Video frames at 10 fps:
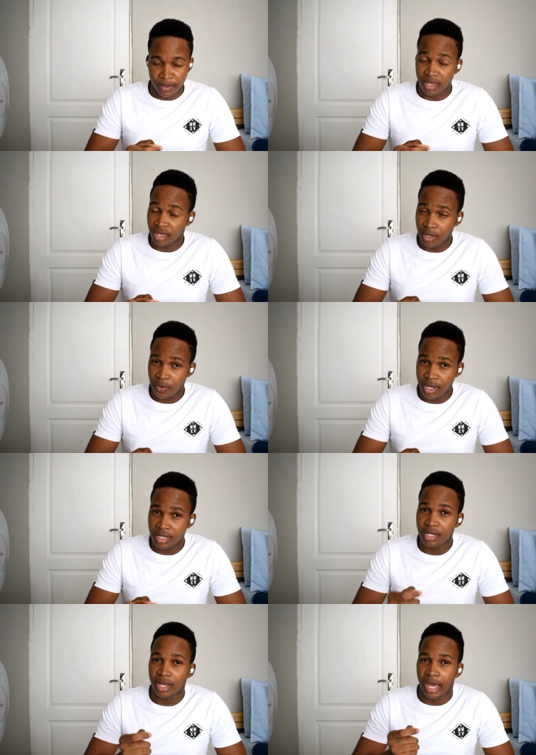It's been three
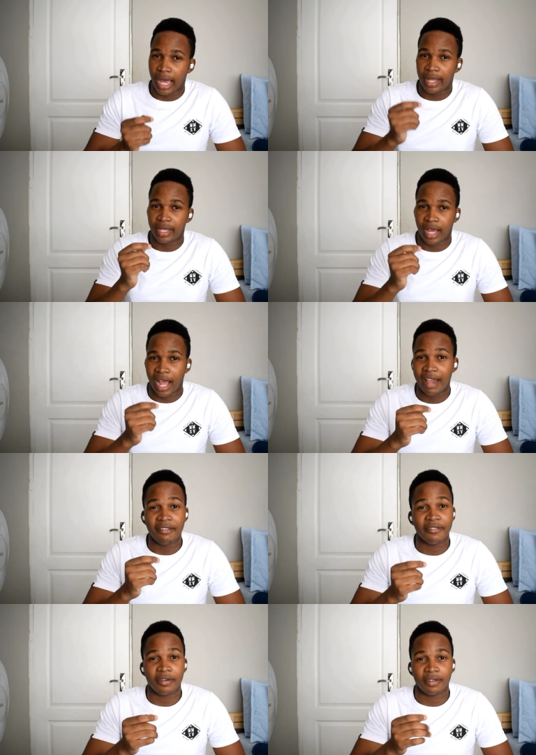weeks and
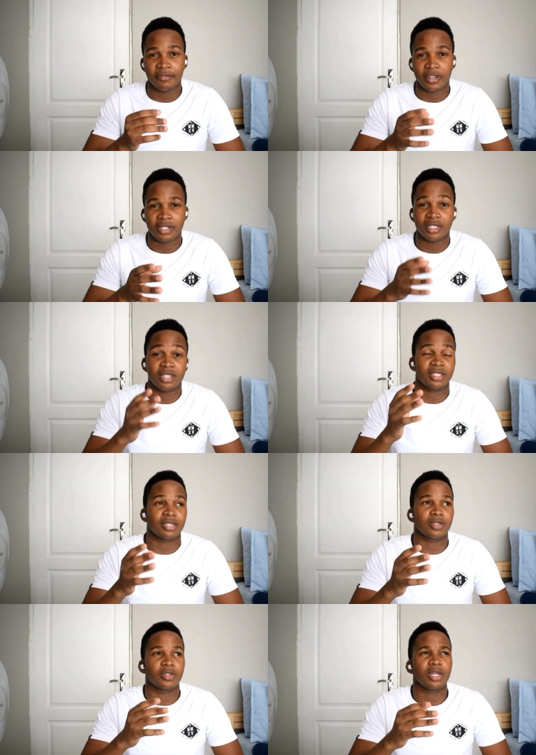I have a few confessions.
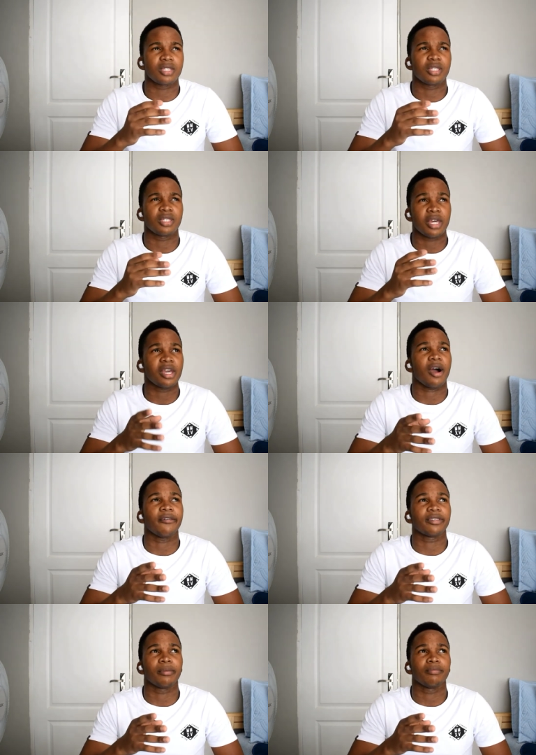It's, today is the
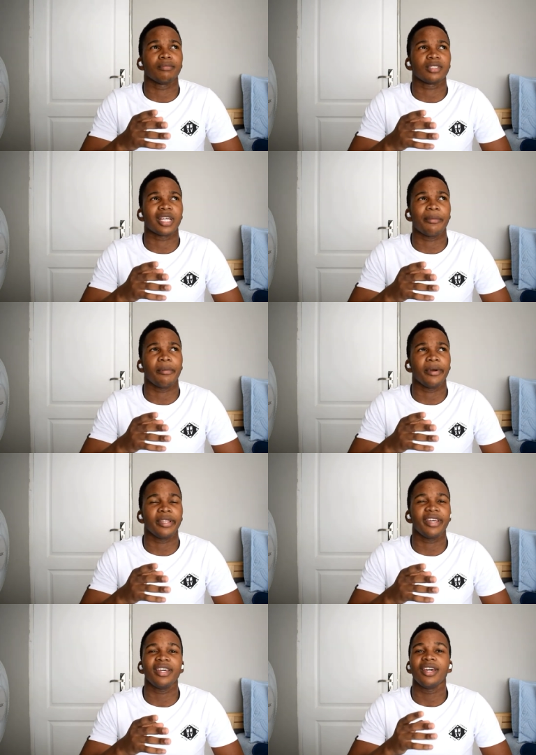day after
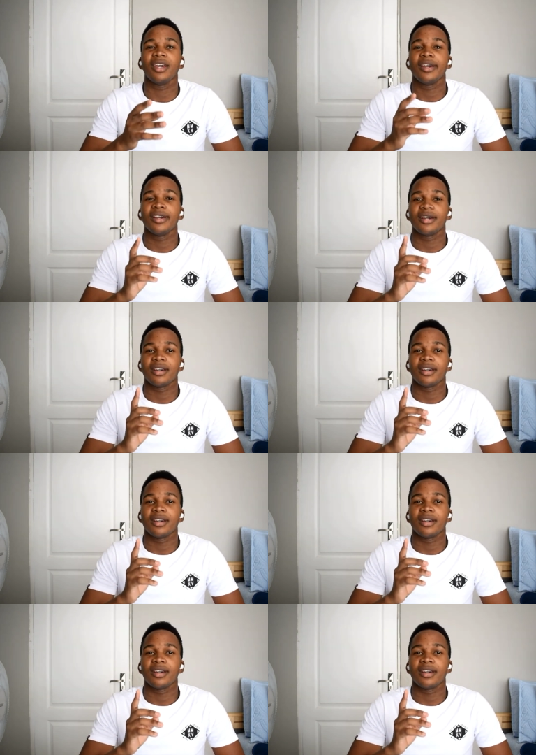Cyber Monday.